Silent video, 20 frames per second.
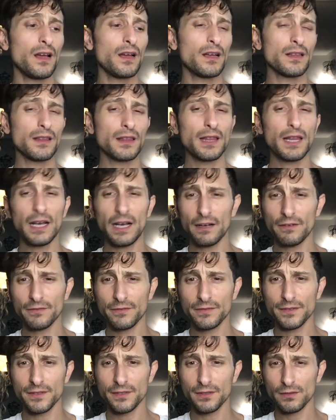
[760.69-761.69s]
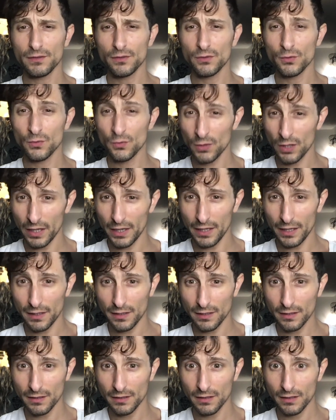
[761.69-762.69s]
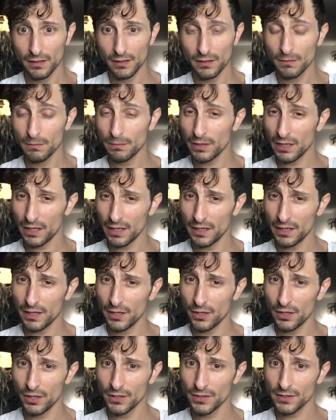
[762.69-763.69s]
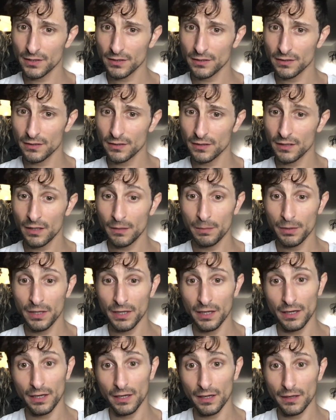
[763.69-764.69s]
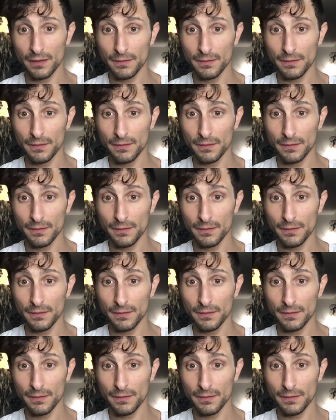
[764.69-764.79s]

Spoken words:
left, right, binaries, a beginning.